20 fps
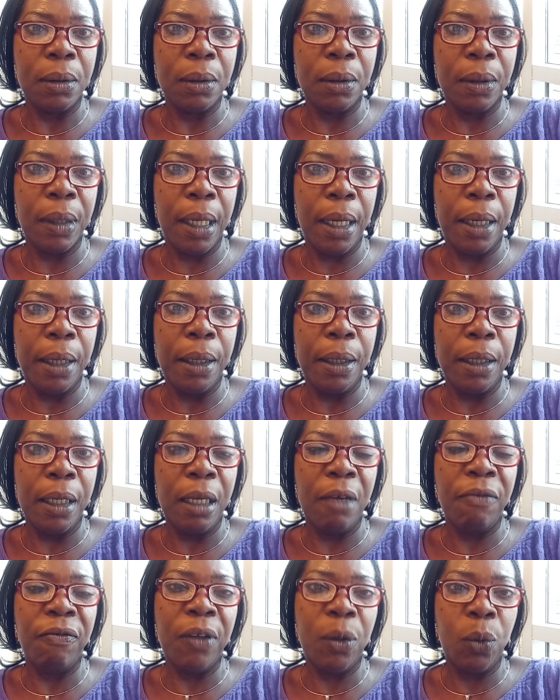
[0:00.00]
okay,
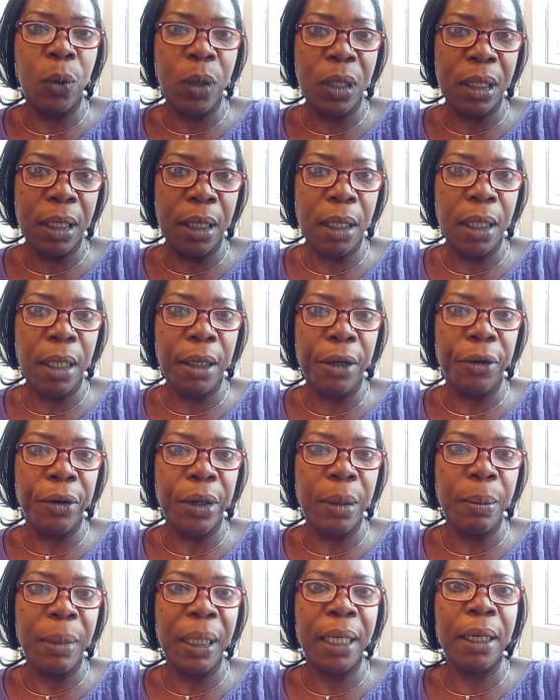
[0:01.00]
if there was a
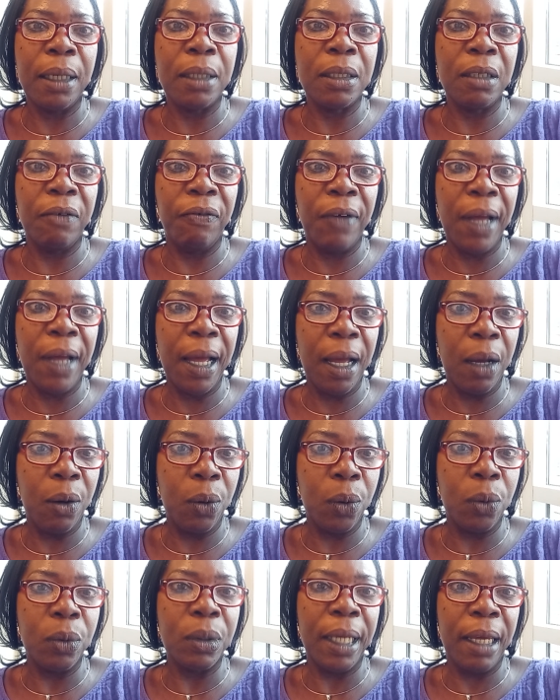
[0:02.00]
hearing because of
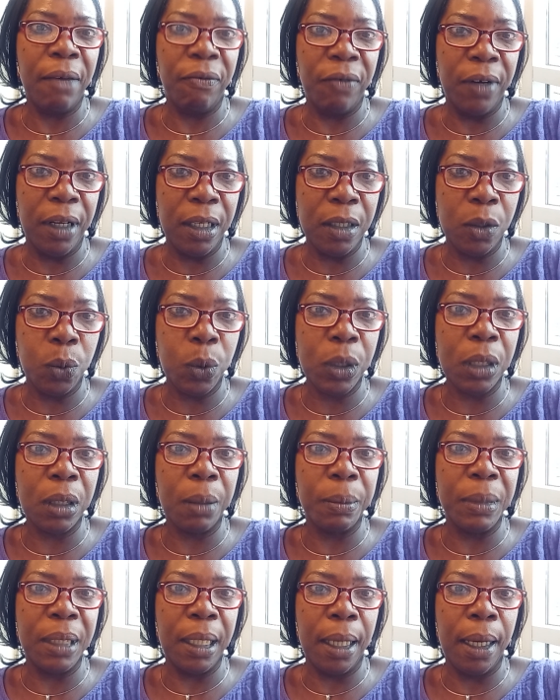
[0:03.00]
how the evidence was
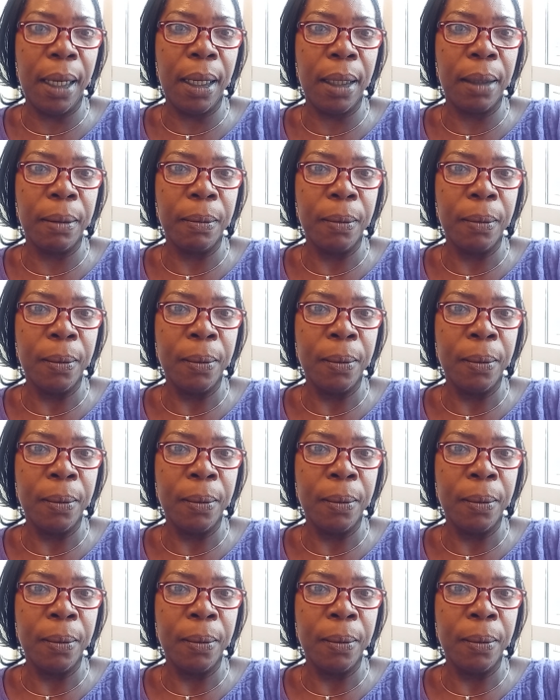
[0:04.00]
obtained